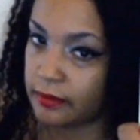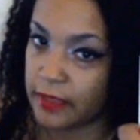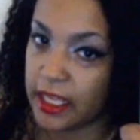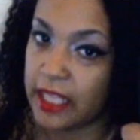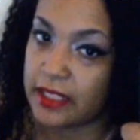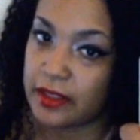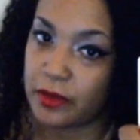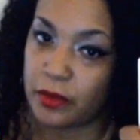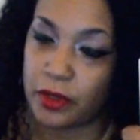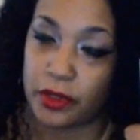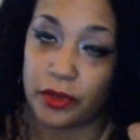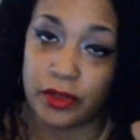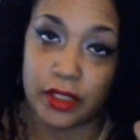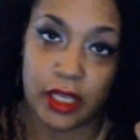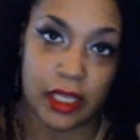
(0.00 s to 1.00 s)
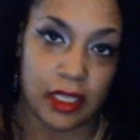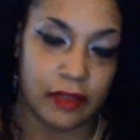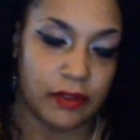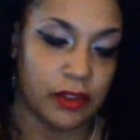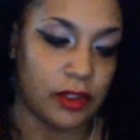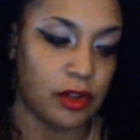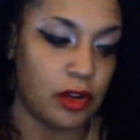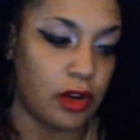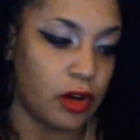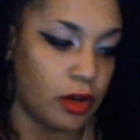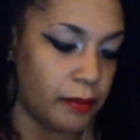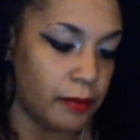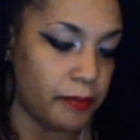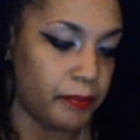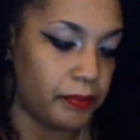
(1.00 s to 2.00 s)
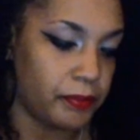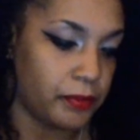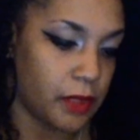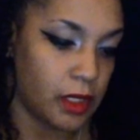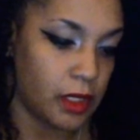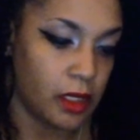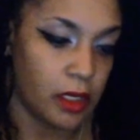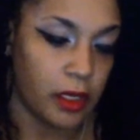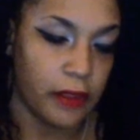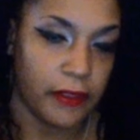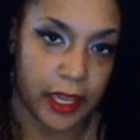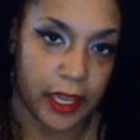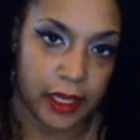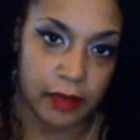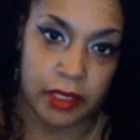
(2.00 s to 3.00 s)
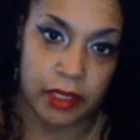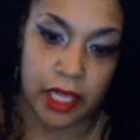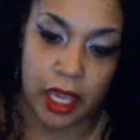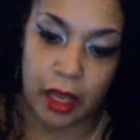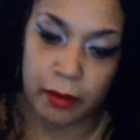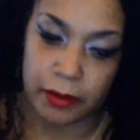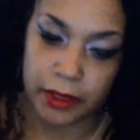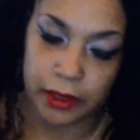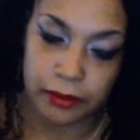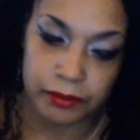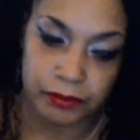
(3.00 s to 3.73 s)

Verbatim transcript: as the one who's not giving their all. That could be happening.